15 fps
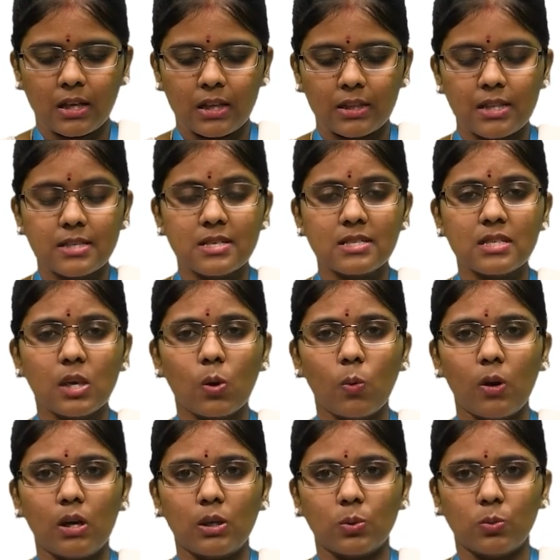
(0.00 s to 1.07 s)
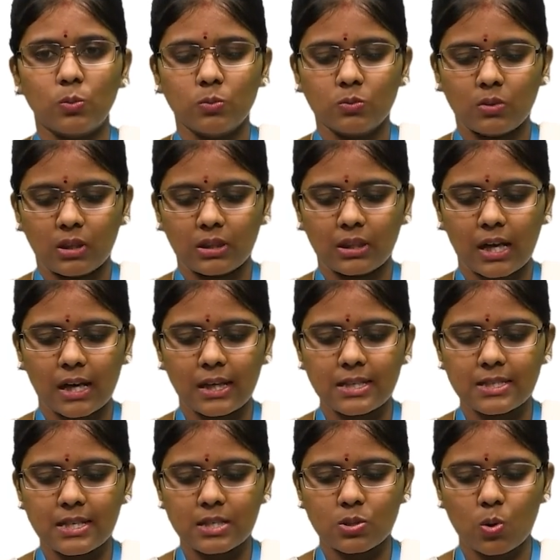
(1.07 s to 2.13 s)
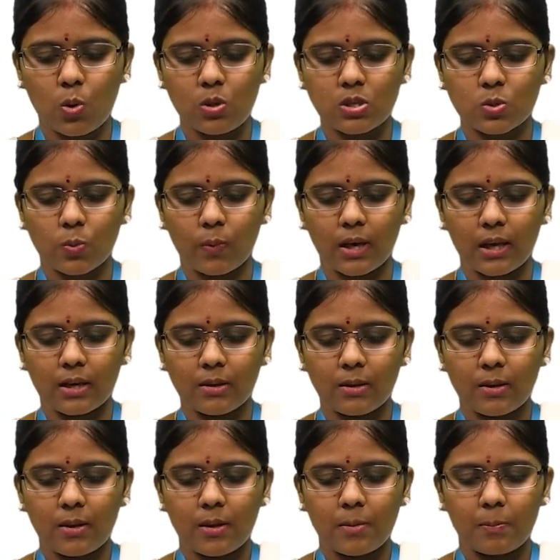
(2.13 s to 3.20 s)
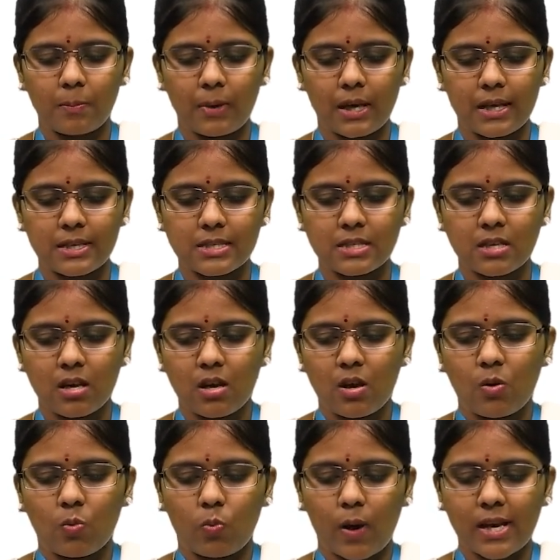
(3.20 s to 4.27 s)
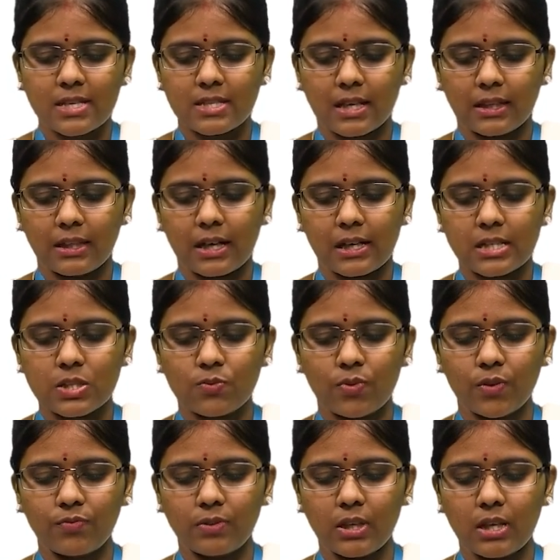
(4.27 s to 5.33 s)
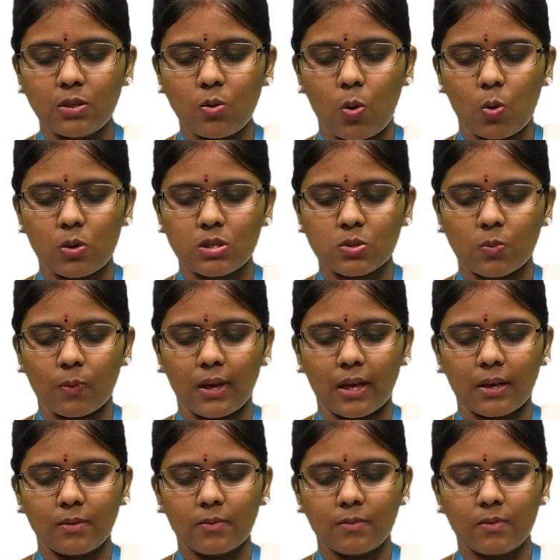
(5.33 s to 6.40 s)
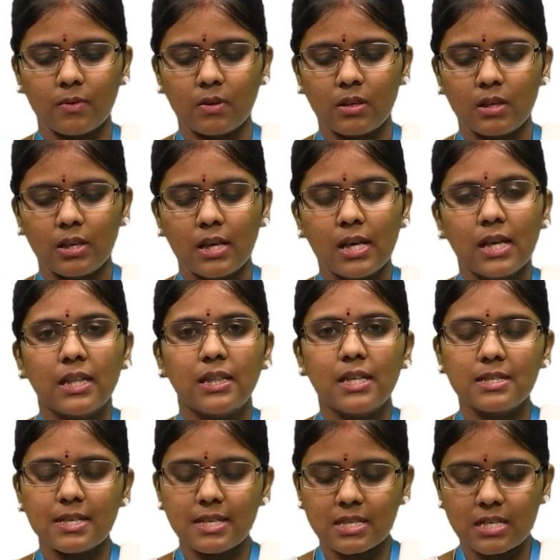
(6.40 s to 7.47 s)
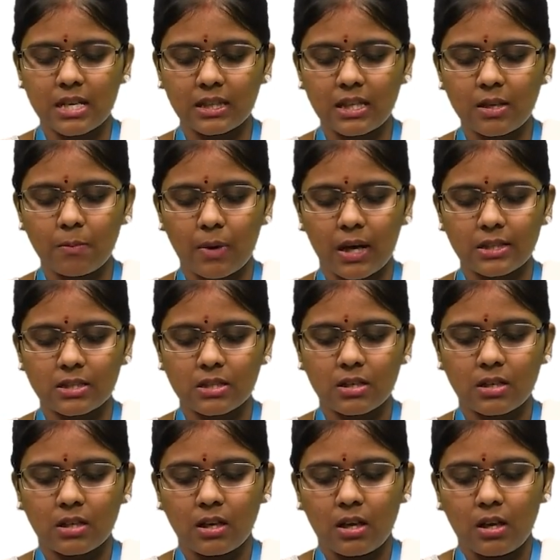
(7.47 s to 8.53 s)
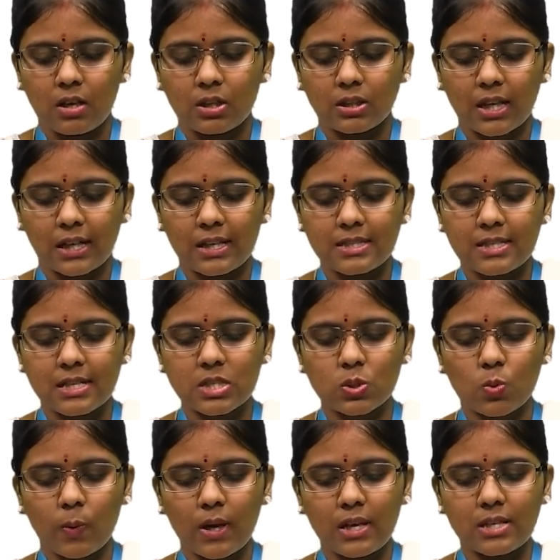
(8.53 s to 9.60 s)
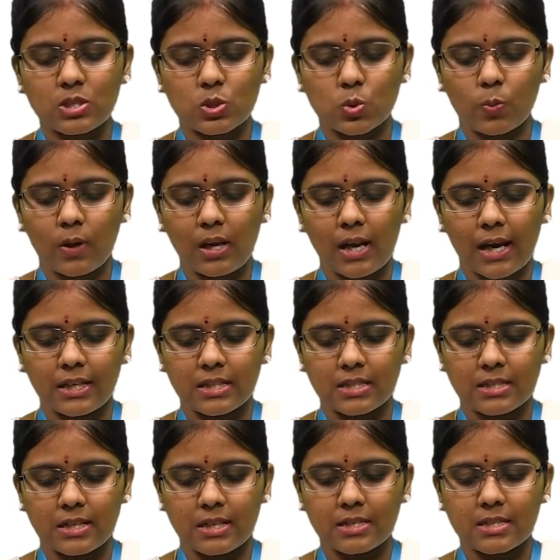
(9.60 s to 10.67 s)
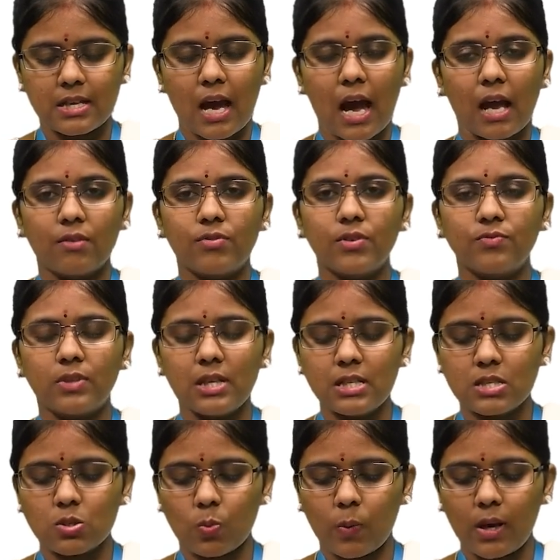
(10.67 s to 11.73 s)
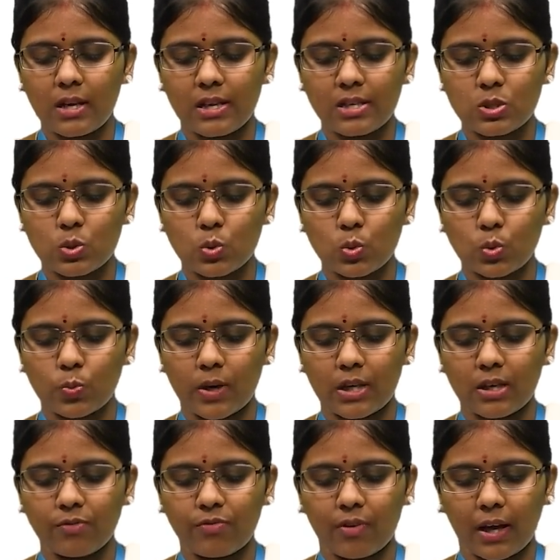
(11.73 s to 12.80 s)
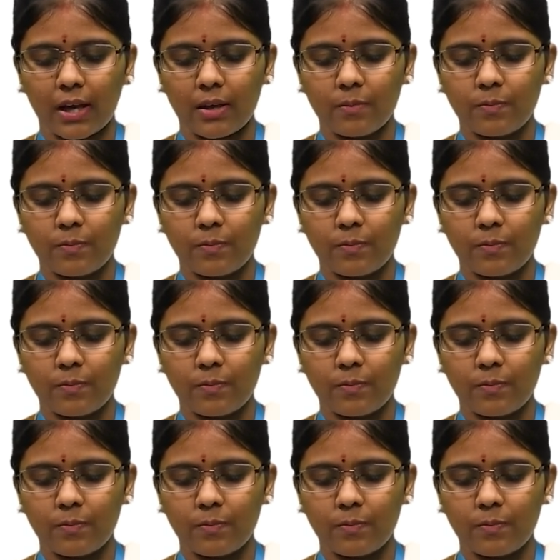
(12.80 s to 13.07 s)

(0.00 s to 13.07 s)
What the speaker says: This is equal to 36 whole square plus yz, that is 15 whole square. This is nothing but 36 square is 1296 and 15 square is 225,